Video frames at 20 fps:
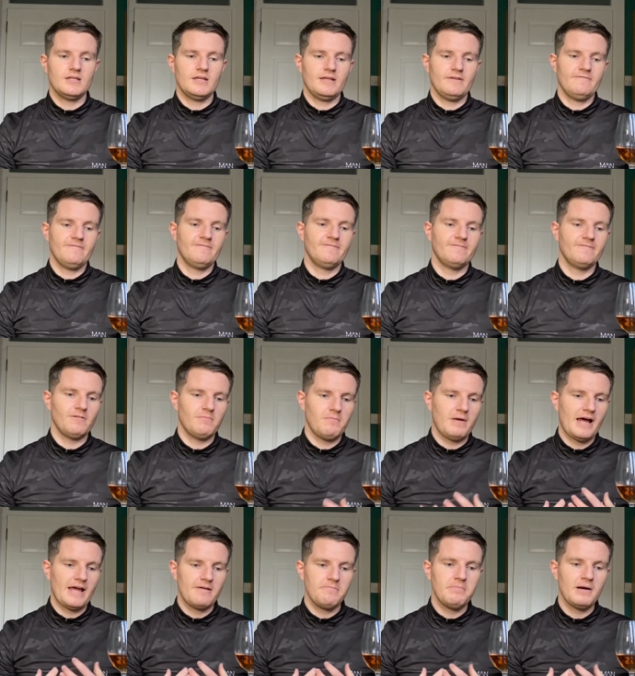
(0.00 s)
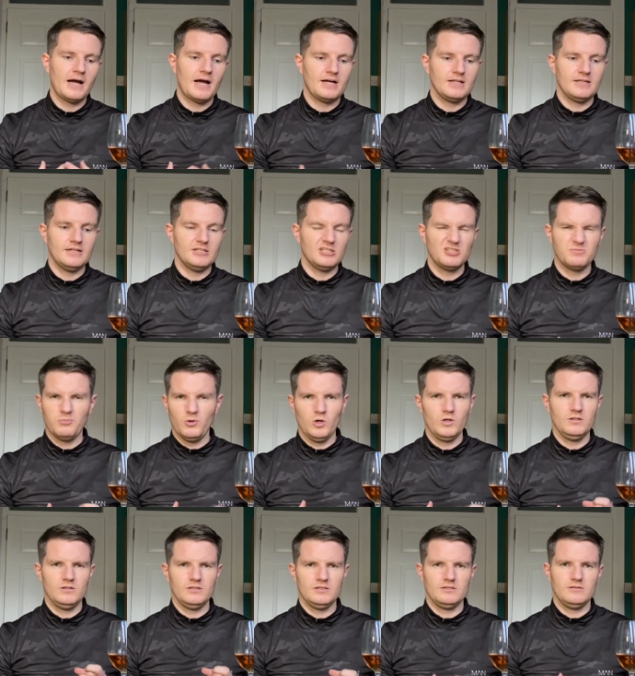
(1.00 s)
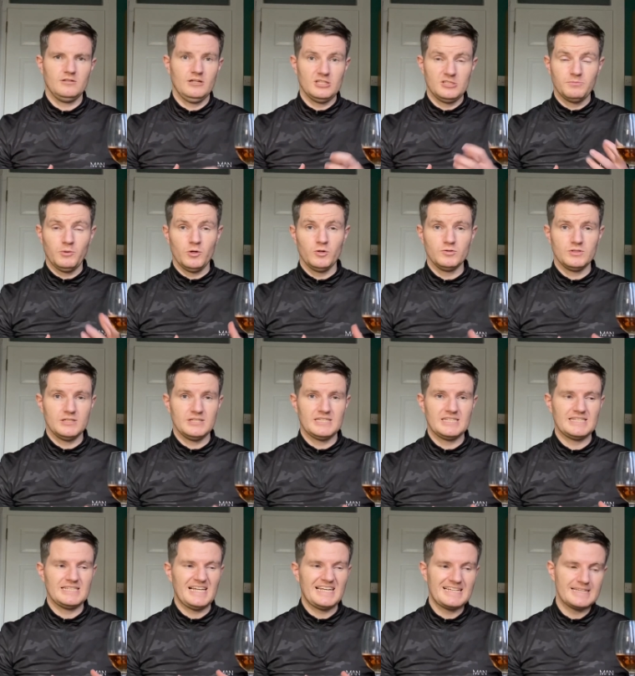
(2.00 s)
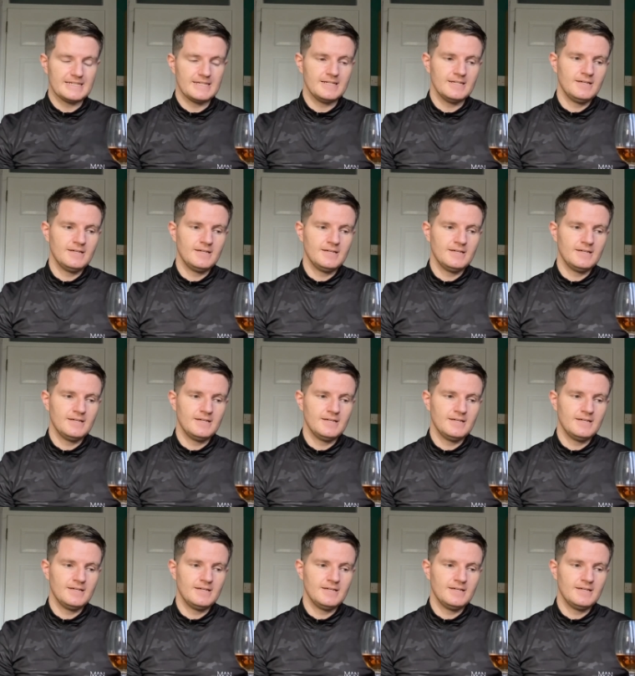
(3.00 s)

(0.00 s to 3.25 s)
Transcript: For my palate, it spoils it slightly.